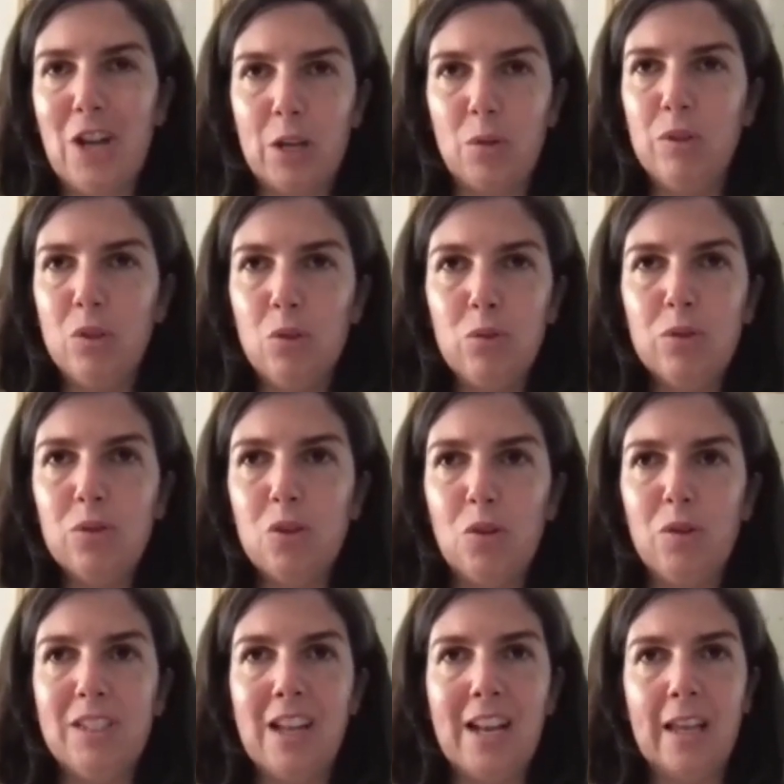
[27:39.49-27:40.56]
Like, we do
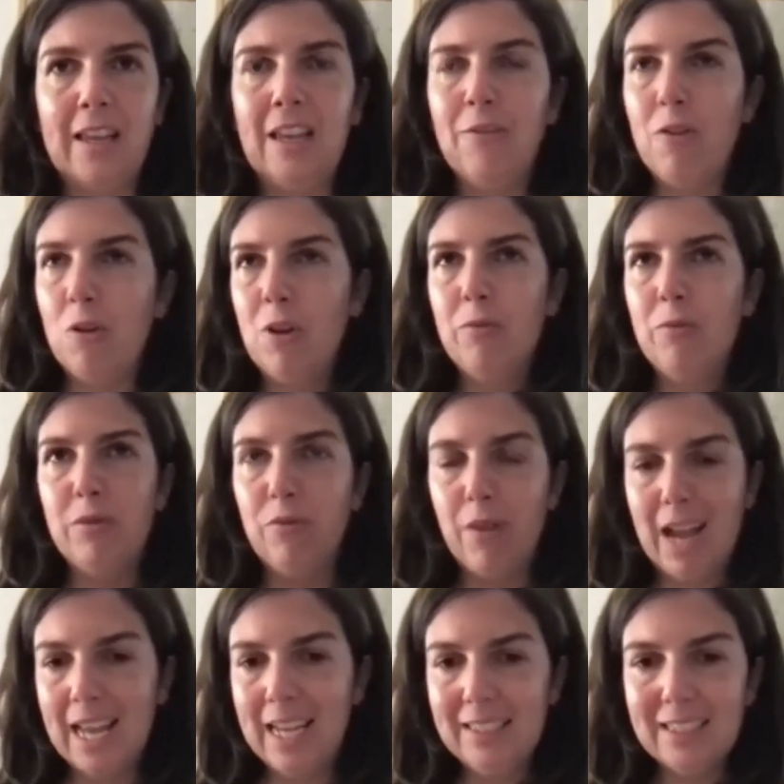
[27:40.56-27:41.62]
storytelling even when we
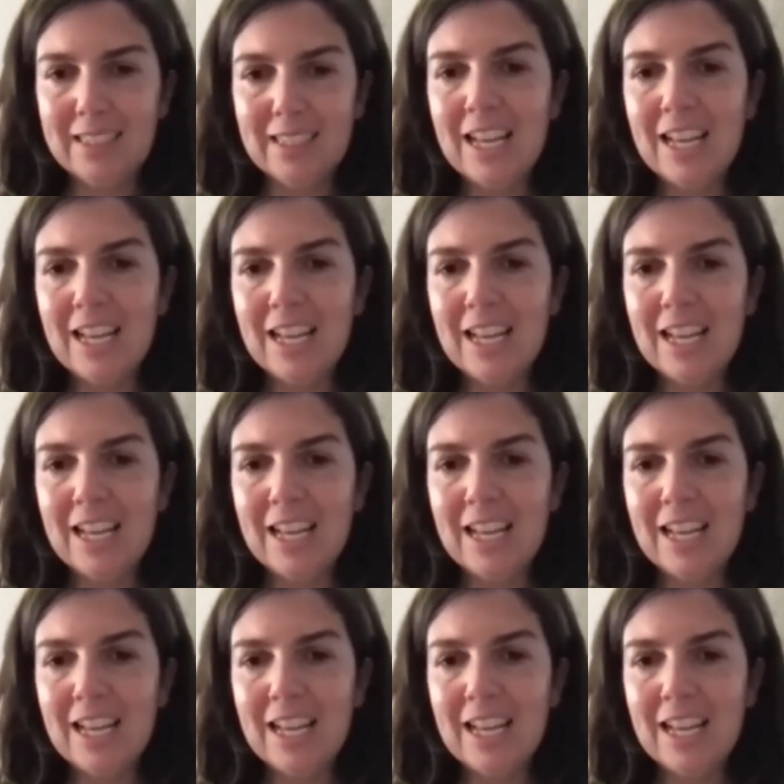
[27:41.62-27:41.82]
write